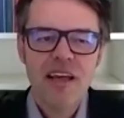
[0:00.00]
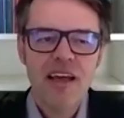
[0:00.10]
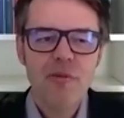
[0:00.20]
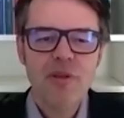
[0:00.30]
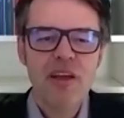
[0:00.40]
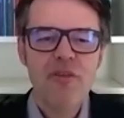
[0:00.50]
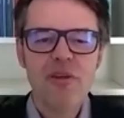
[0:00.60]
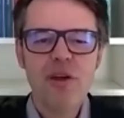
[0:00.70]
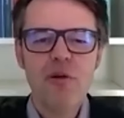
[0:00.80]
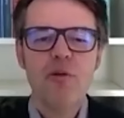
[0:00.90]
uh, with a
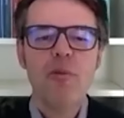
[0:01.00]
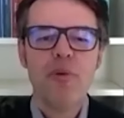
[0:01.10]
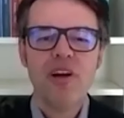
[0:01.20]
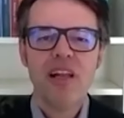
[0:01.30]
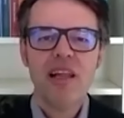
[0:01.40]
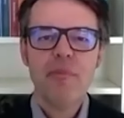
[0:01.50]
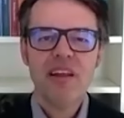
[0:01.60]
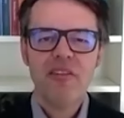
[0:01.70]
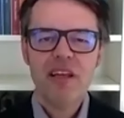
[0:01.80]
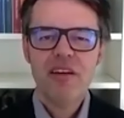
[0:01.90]
few
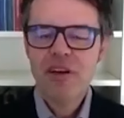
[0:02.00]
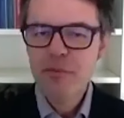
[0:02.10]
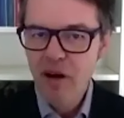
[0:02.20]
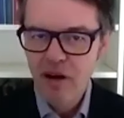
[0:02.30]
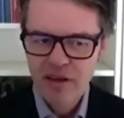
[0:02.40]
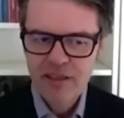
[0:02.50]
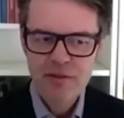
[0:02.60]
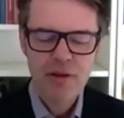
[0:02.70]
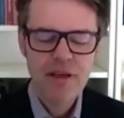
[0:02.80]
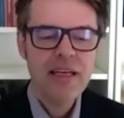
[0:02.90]
preliminary remarks.
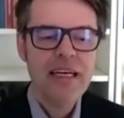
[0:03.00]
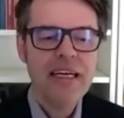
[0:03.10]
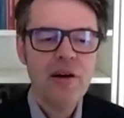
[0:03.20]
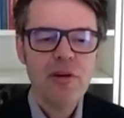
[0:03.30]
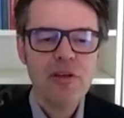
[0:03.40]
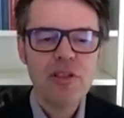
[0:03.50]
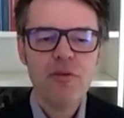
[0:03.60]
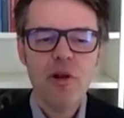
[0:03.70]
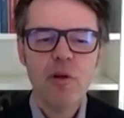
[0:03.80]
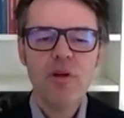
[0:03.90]
First of
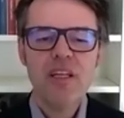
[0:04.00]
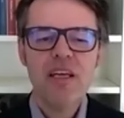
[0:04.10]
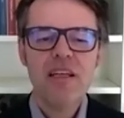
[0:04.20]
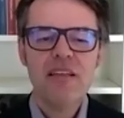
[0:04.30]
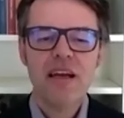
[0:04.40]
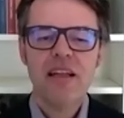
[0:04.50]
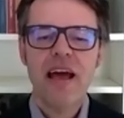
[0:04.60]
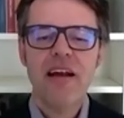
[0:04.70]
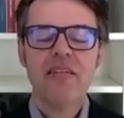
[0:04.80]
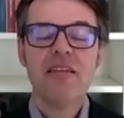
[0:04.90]
all, we need a
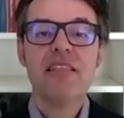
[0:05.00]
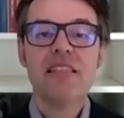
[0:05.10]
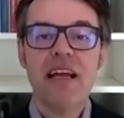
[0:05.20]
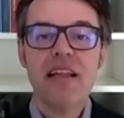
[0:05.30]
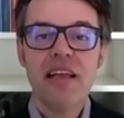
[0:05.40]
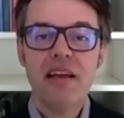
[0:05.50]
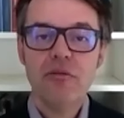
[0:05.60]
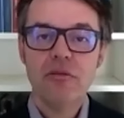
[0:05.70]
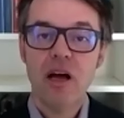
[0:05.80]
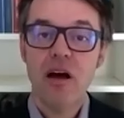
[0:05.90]
clear understanding on
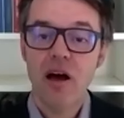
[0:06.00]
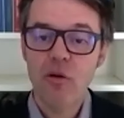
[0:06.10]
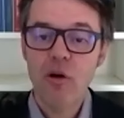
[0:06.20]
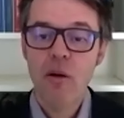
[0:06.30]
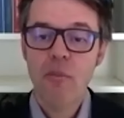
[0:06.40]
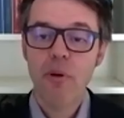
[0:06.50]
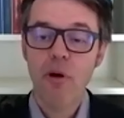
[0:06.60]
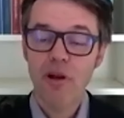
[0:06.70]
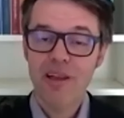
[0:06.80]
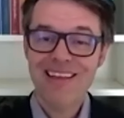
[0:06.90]
how
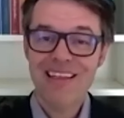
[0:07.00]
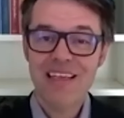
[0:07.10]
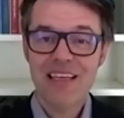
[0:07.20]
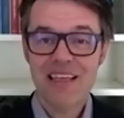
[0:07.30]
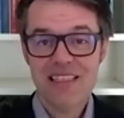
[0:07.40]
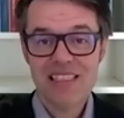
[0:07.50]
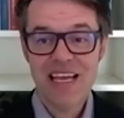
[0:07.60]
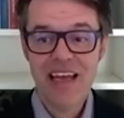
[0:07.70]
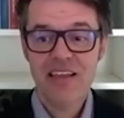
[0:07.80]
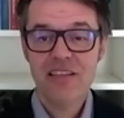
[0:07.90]
politics and
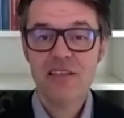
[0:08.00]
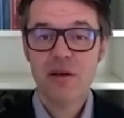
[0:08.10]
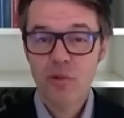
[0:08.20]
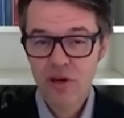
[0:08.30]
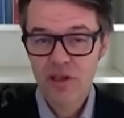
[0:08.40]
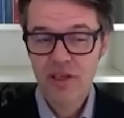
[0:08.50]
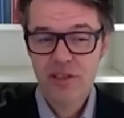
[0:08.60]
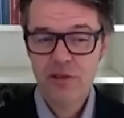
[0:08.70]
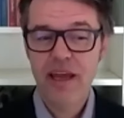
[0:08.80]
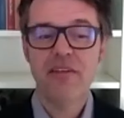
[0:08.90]
science work
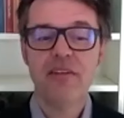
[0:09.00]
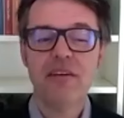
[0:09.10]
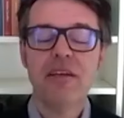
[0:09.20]
together.